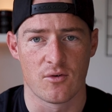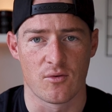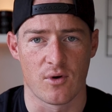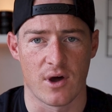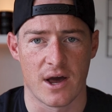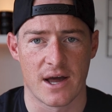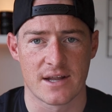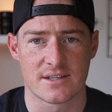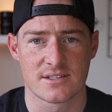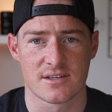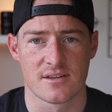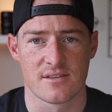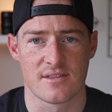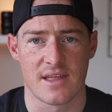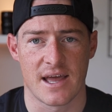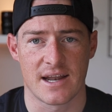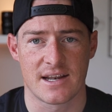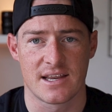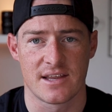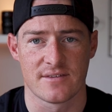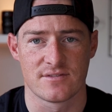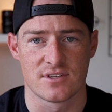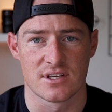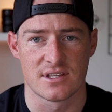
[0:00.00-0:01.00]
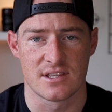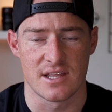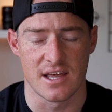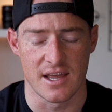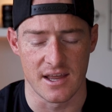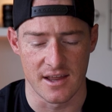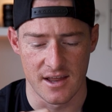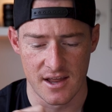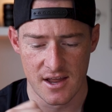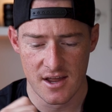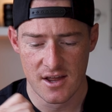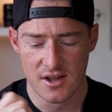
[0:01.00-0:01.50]
right? That gives it
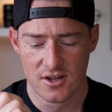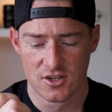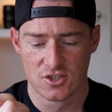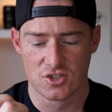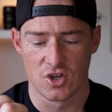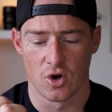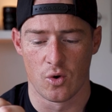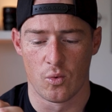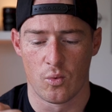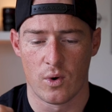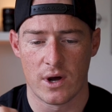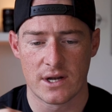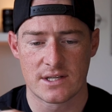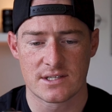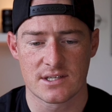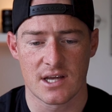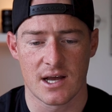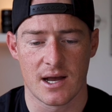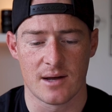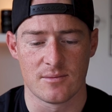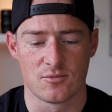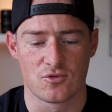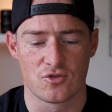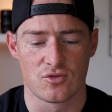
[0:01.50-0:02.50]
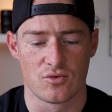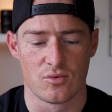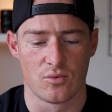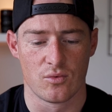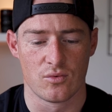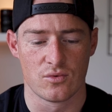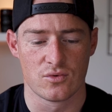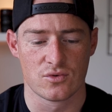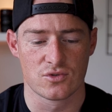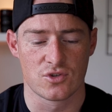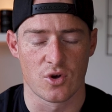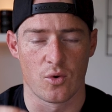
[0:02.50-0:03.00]
there. So
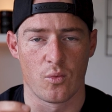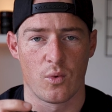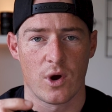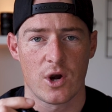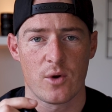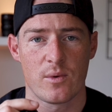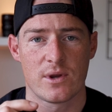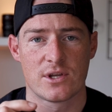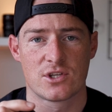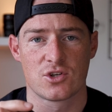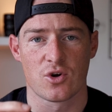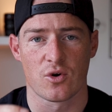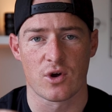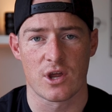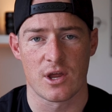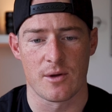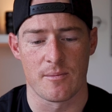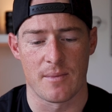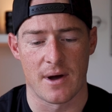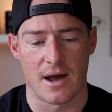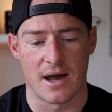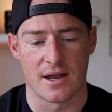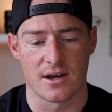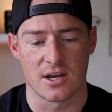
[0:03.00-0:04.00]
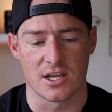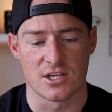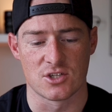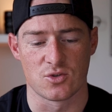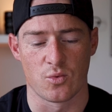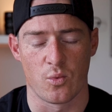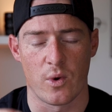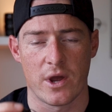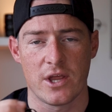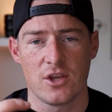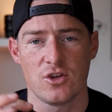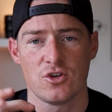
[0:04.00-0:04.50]
what are we talking about is
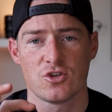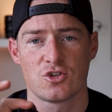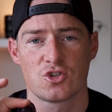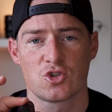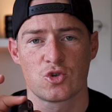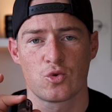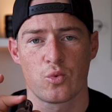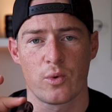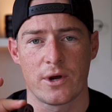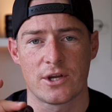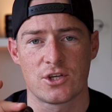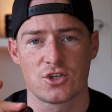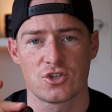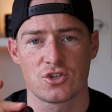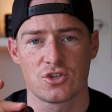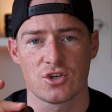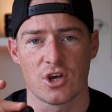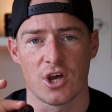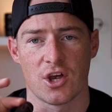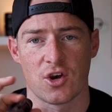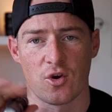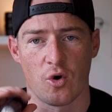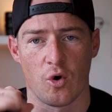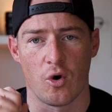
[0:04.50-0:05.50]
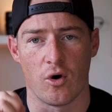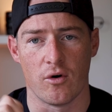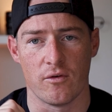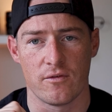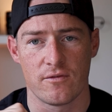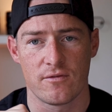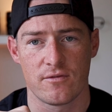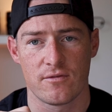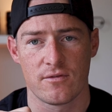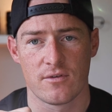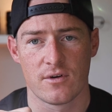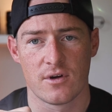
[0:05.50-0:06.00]
when you switch it
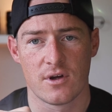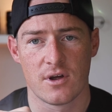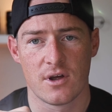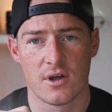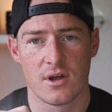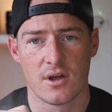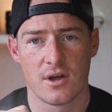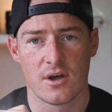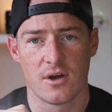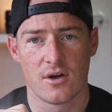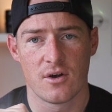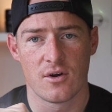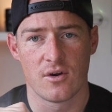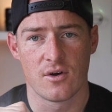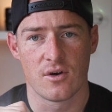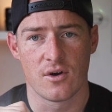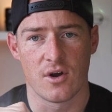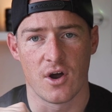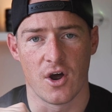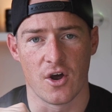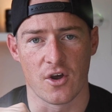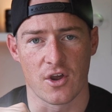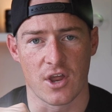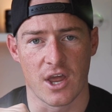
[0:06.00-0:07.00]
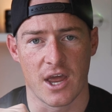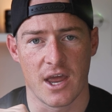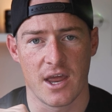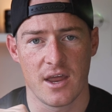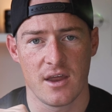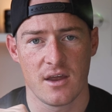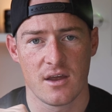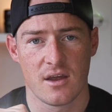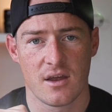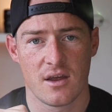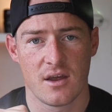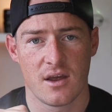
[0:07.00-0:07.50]
off,
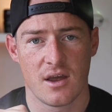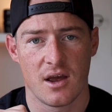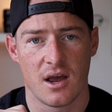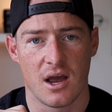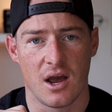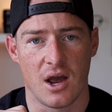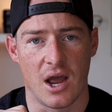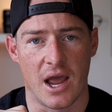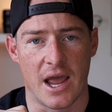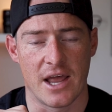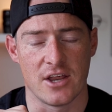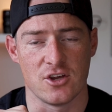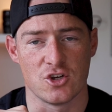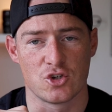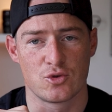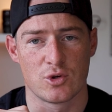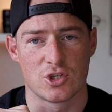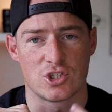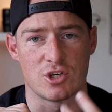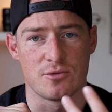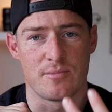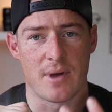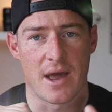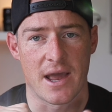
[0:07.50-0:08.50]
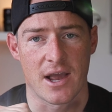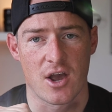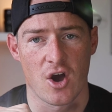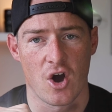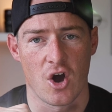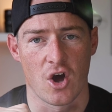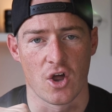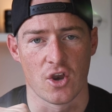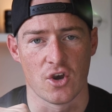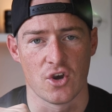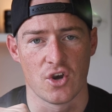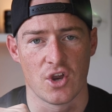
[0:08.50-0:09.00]
okay, and you switch it back
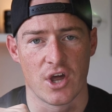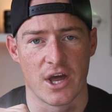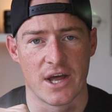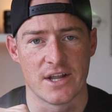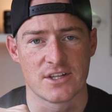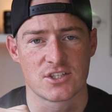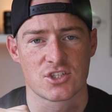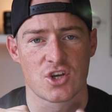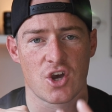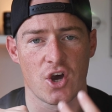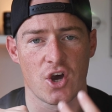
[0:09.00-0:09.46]
on, it's